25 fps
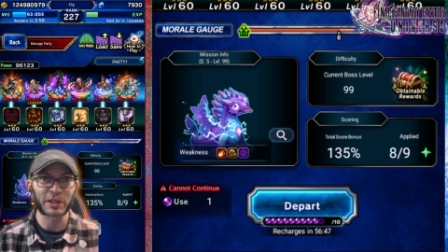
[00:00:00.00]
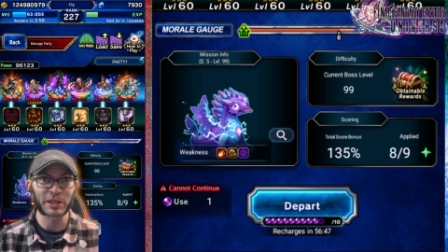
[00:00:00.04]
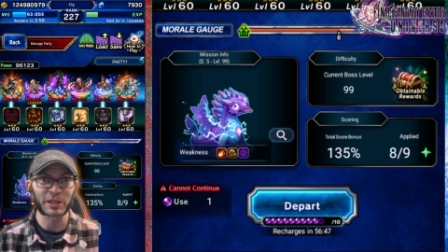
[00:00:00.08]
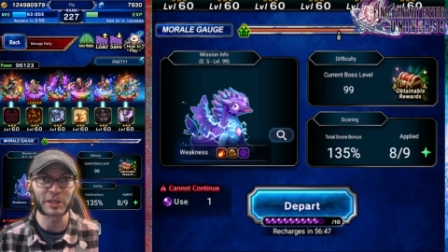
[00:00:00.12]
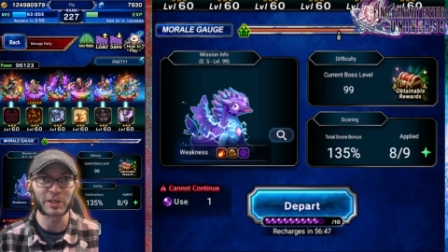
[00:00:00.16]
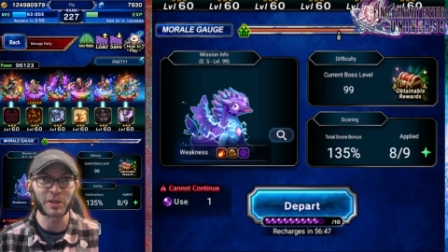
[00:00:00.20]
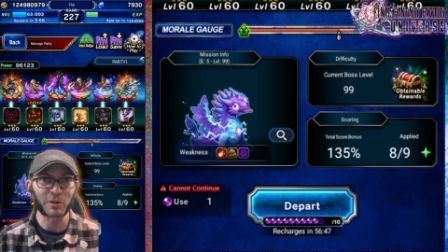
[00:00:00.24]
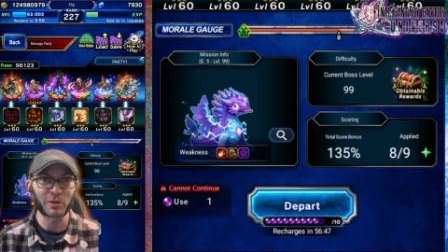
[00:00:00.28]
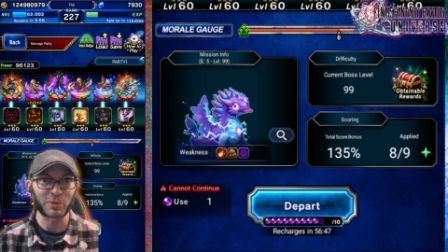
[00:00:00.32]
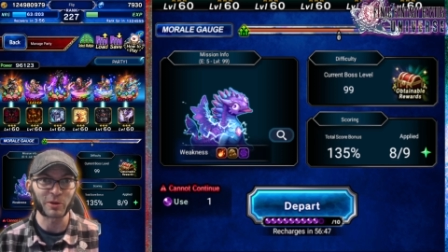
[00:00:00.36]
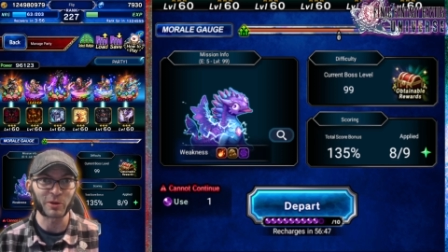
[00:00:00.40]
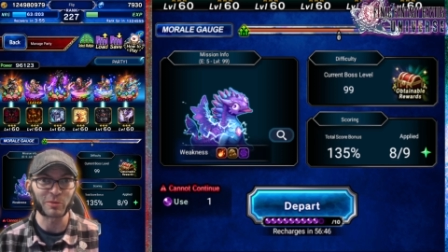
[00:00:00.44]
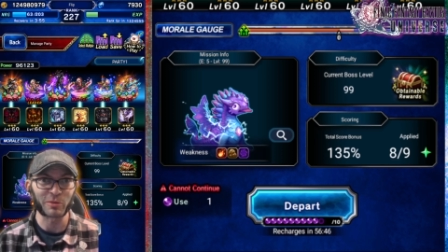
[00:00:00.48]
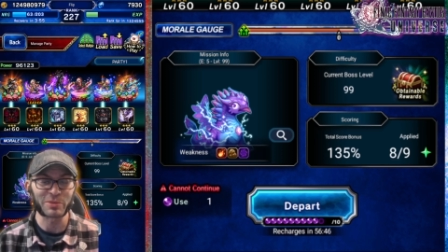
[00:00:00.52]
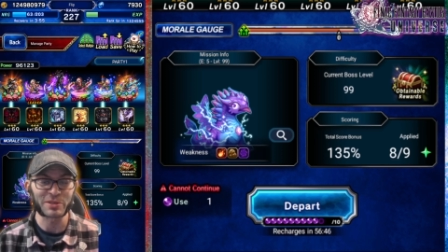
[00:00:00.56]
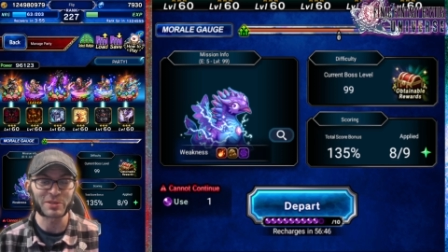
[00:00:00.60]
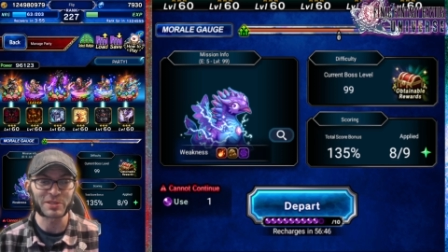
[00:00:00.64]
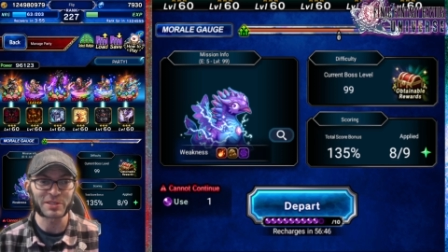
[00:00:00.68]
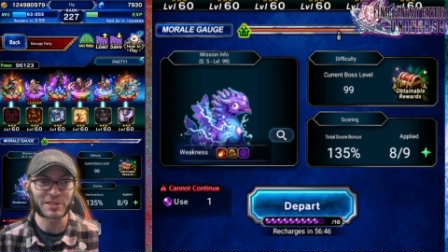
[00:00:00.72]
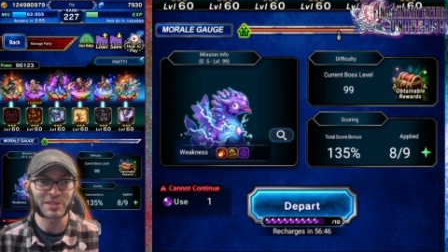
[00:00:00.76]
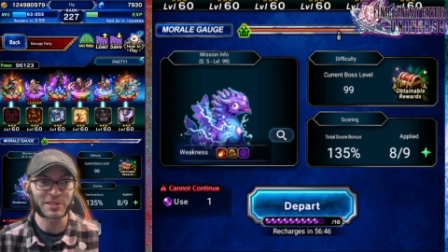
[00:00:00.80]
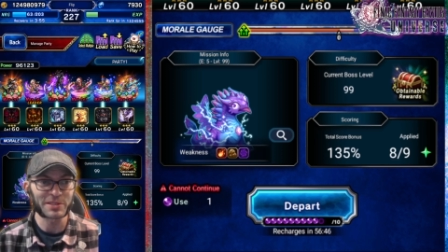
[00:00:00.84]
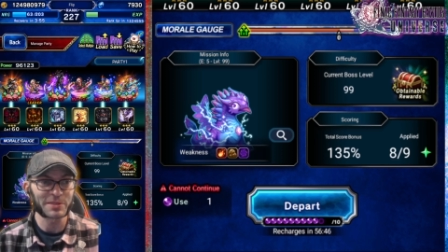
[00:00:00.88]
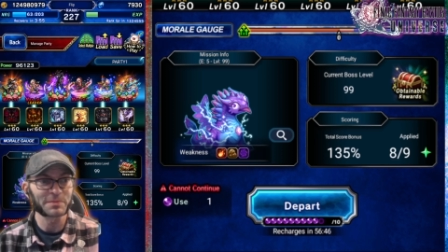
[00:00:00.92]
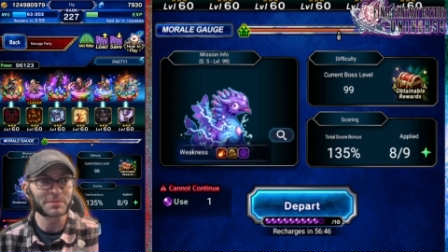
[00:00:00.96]
clear
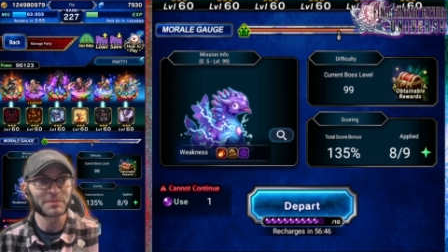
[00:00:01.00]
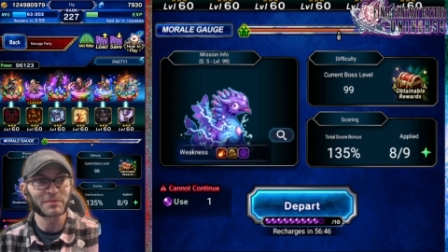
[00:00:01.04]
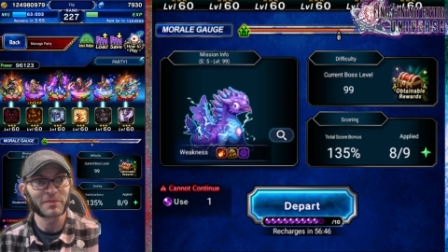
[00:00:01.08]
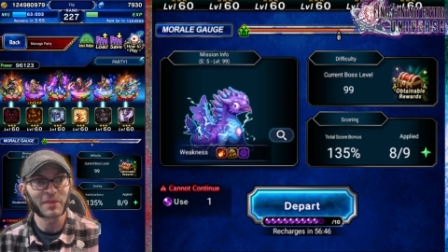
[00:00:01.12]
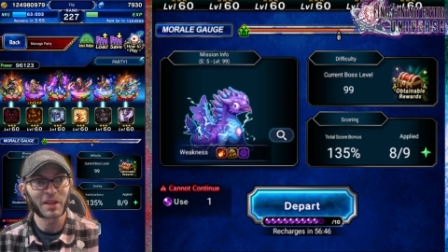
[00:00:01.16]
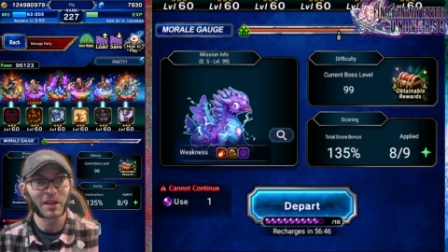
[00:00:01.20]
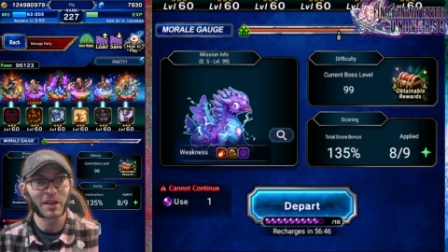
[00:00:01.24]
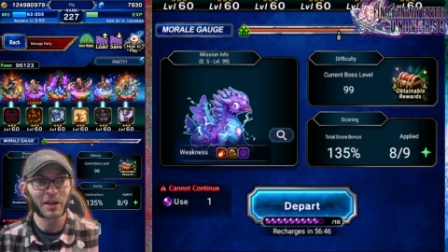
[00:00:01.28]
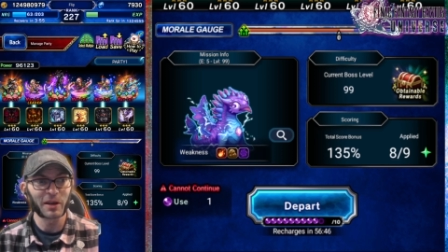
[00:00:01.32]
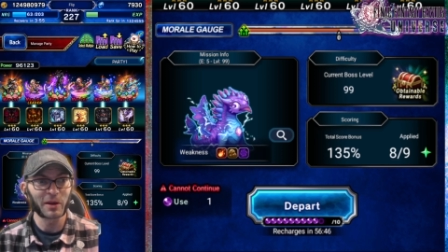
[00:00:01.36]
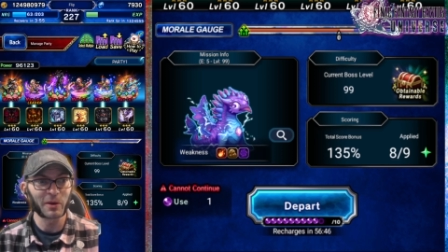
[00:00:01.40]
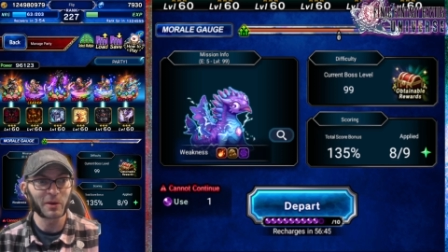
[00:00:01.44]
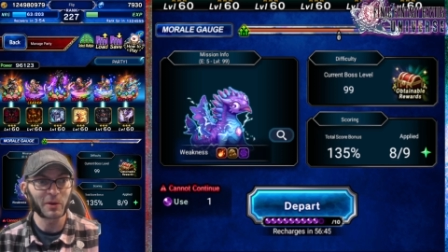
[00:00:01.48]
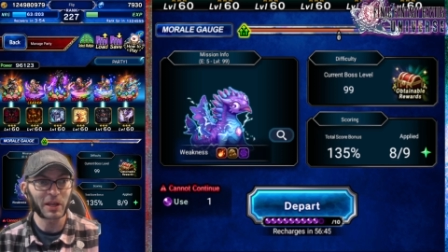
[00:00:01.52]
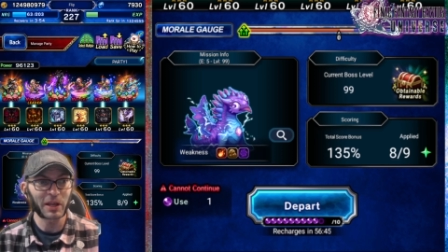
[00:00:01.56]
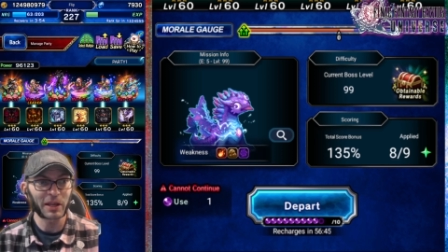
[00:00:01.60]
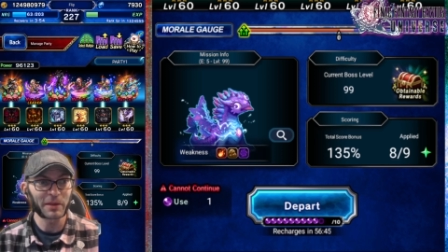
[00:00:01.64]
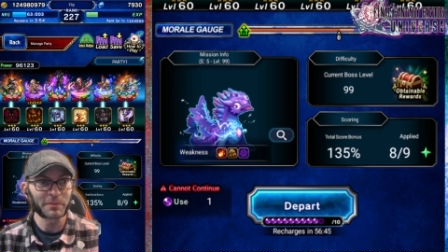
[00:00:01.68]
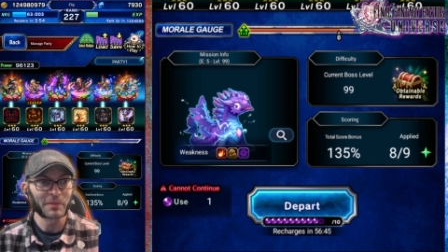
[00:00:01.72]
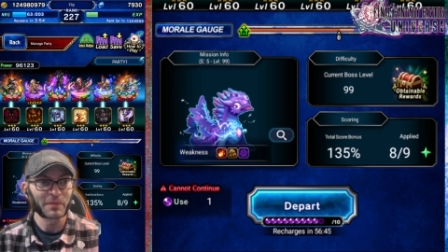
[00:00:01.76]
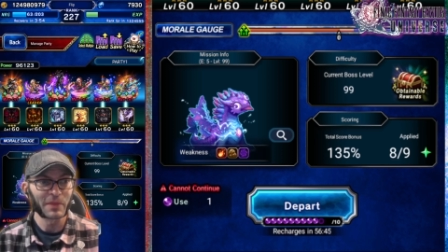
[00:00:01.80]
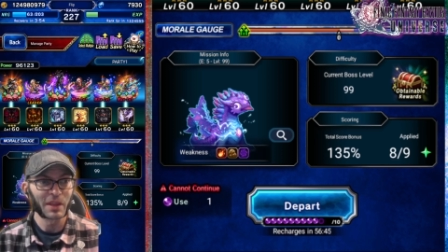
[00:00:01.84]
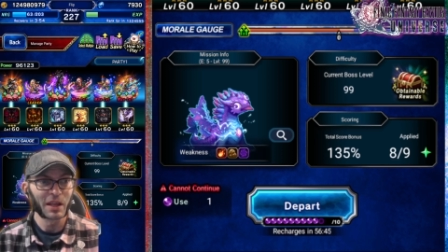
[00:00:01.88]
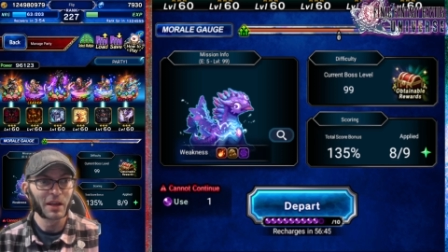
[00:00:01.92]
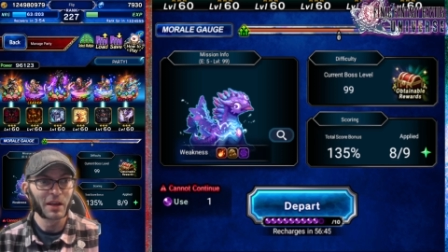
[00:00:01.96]
purposes.
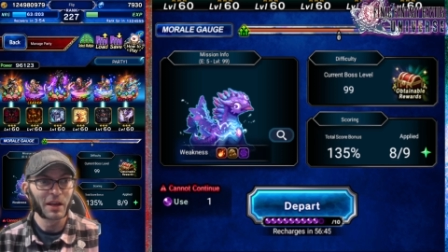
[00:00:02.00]
Okay?